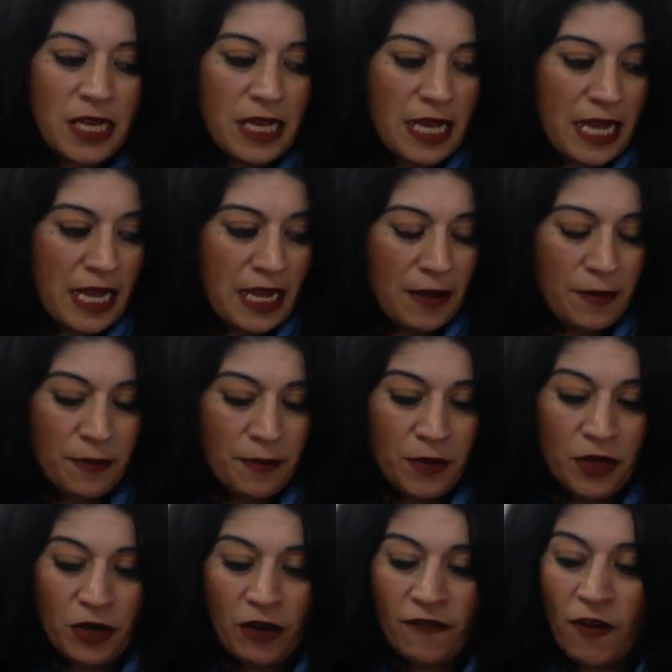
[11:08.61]

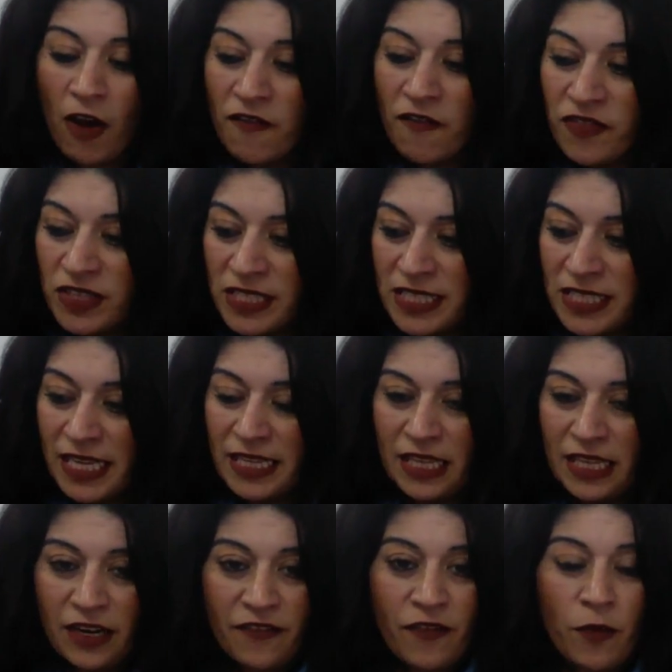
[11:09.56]
I've often said
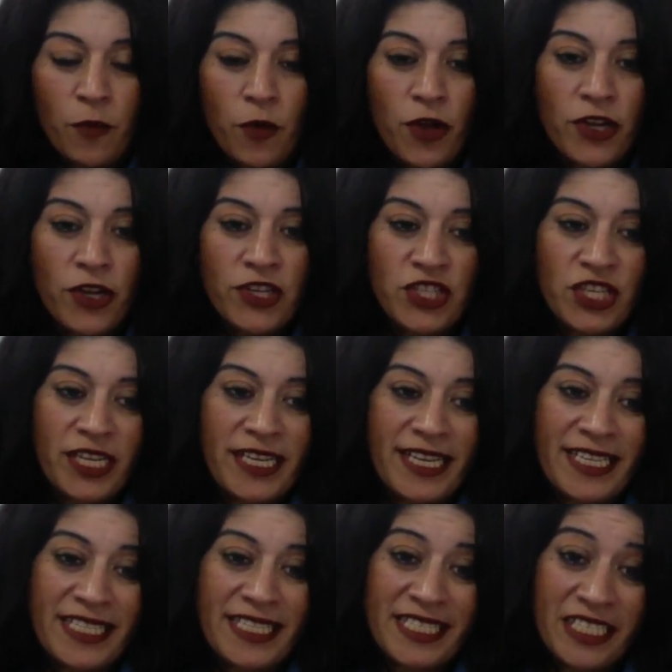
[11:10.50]
that if a worksheet
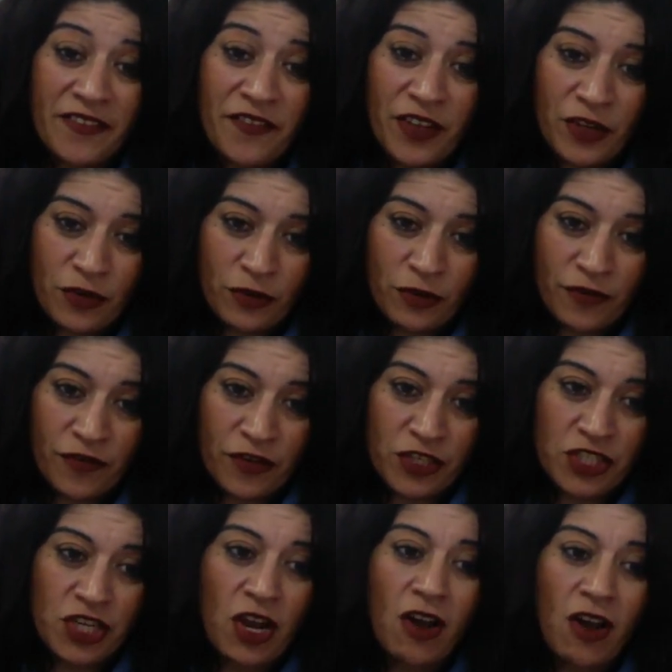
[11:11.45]
is difficult for a
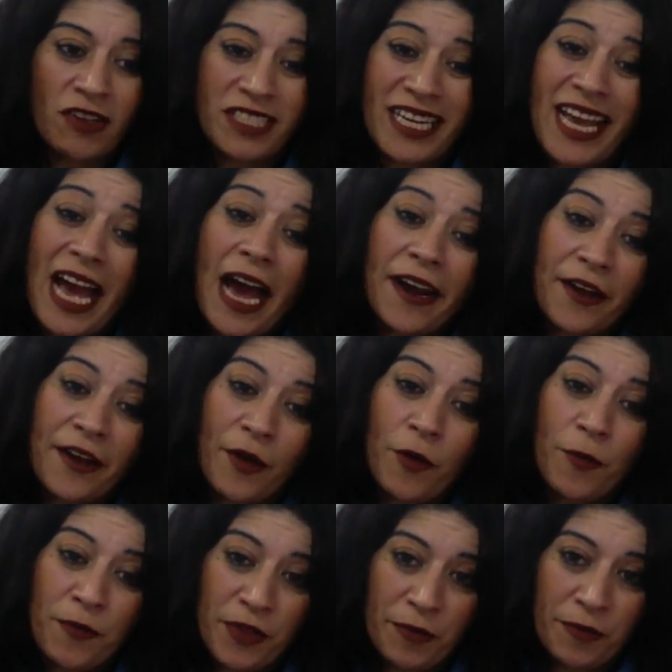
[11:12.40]
child, it can't
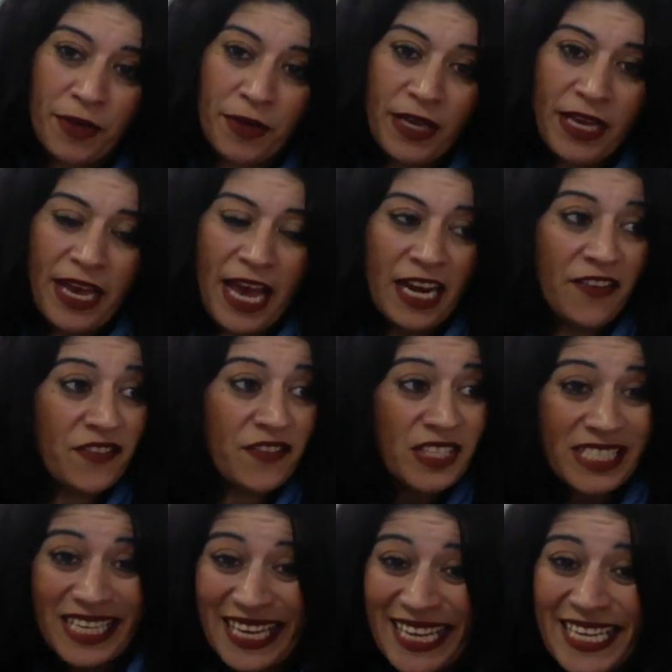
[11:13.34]
help them. And if
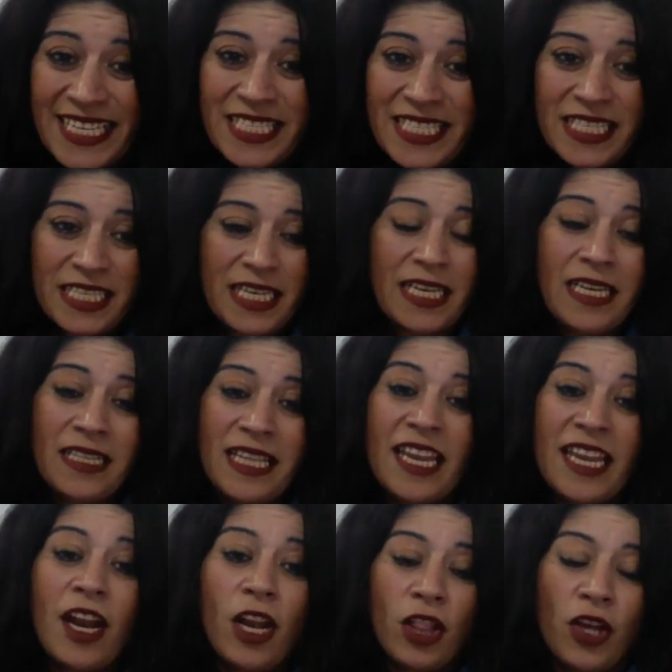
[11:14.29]
it's easy, they
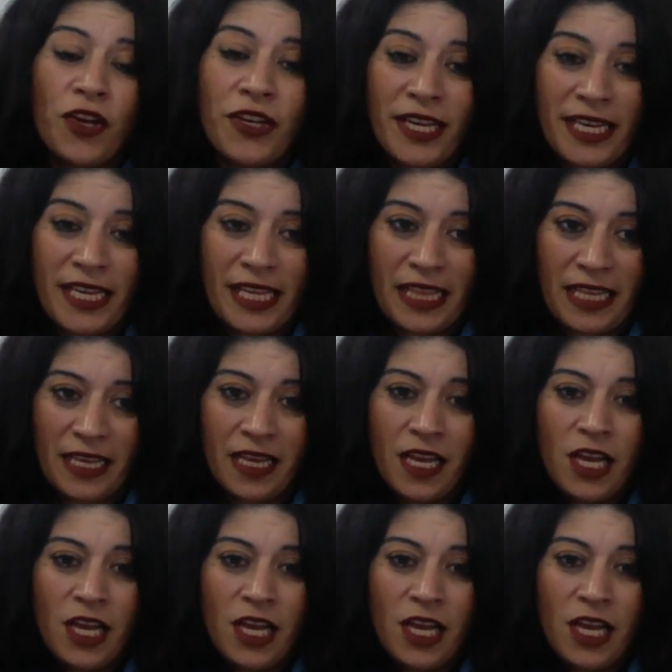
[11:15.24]
don't learn anything.